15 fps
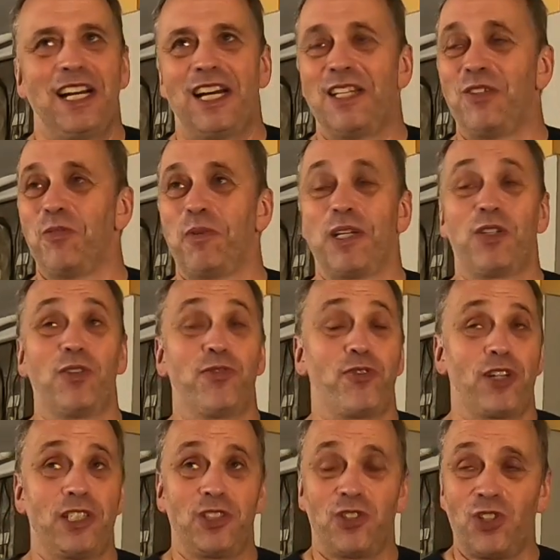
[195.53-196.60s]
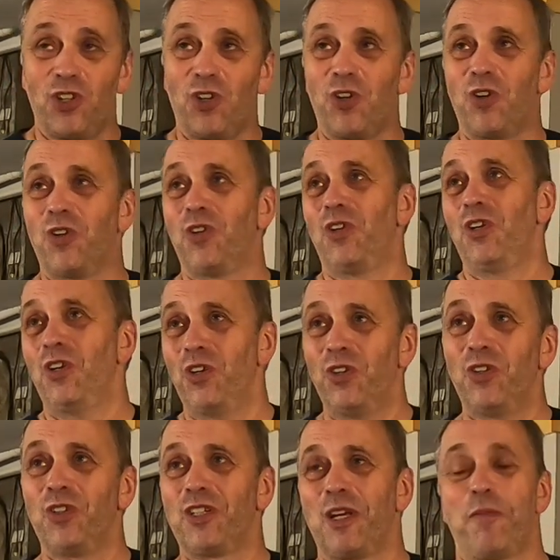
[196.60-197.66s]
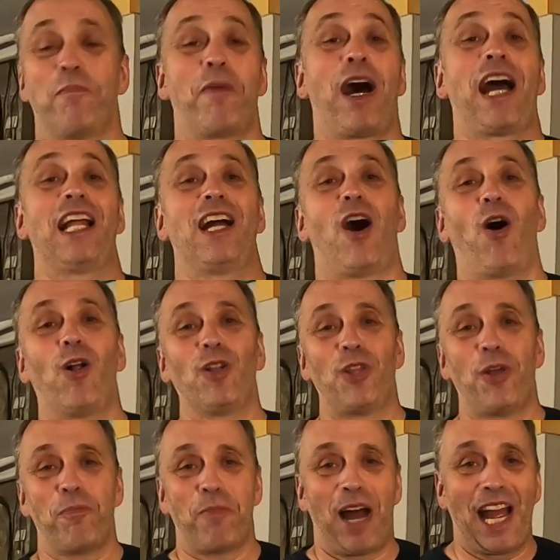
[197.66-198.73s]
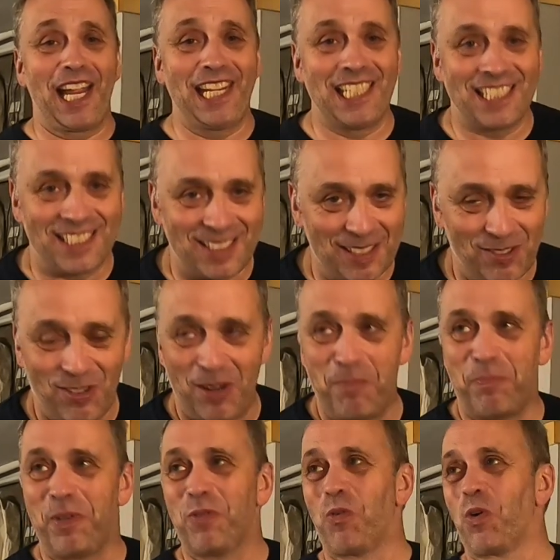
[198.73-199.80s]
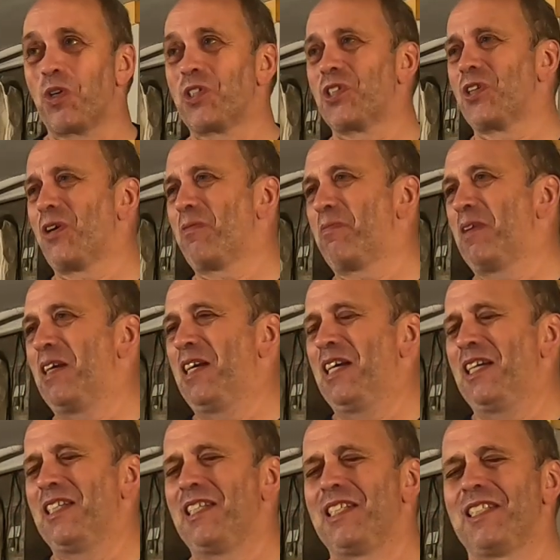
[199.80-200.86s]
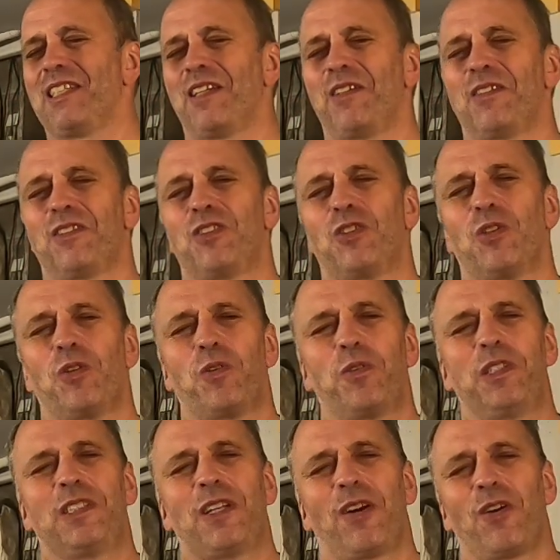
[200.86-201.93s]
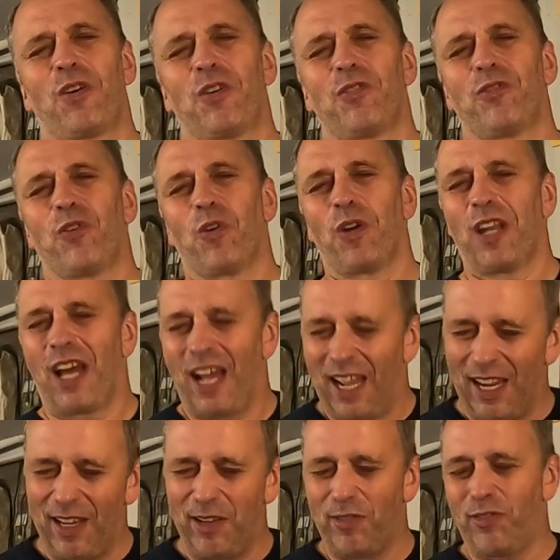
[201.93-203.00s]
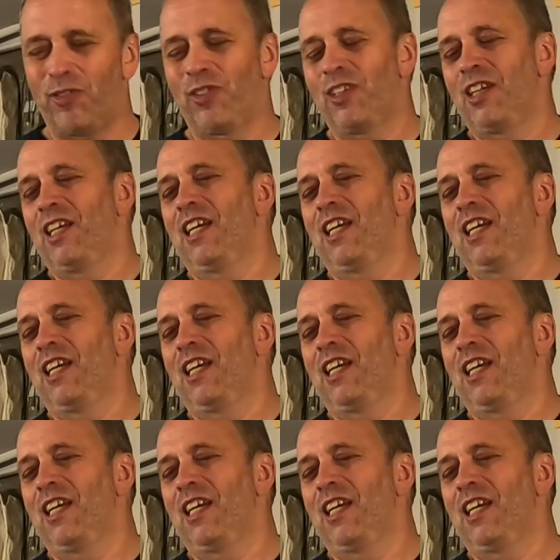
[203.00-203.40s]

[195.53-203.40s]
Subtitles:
I know my good friend Joe, Luke, all the Mikes, Grumpy Workshop. Just so retired for life.